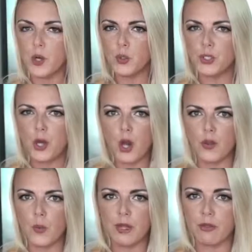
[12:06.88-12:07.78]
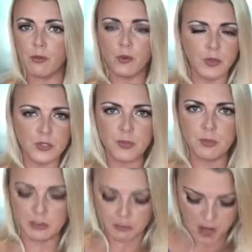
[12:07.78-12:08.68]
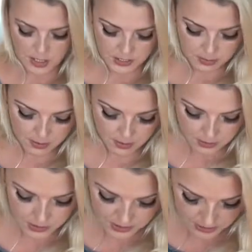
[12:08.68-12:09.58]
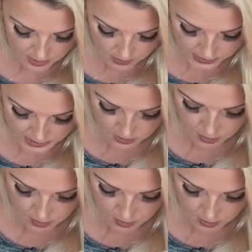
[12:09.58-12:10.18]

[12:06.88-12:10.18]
cooked it all the way through, this would be impossible, which is another reason